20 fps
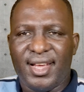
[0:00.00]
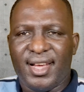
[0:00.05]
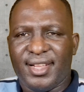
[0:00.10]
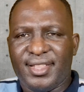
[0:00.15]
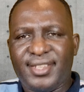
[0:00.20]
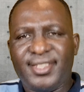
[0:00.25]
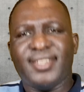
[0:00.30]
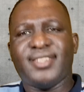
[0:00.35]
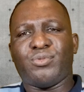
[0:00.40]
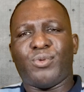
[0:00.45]

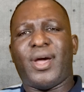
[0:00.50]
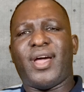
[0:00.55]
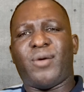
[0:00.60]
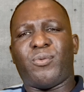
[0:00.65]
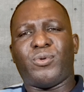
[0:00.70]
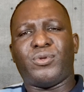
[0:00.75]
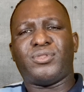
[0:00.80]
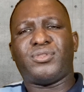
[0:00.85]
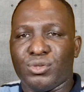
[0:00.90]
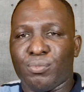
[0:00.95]
And this is why I
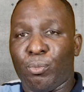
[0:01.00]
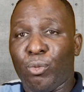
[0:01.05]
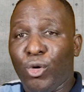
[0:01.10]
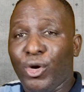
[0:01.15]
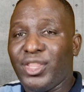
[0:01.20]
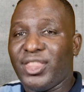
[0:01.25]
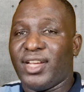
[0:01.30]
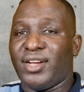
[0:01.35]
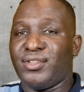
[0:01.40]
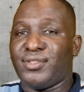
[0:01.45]
want to
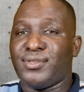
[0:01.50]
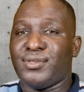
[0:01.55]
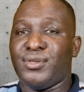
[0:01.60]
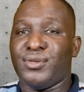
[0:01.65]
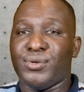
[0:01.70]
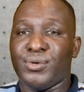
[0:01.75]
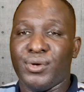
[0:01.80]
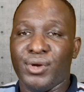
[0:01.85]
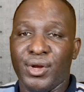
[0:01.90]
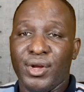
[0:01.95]
point out to
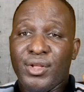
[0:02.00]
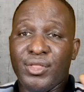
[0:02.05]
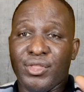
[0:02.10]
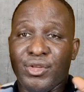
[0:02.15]
you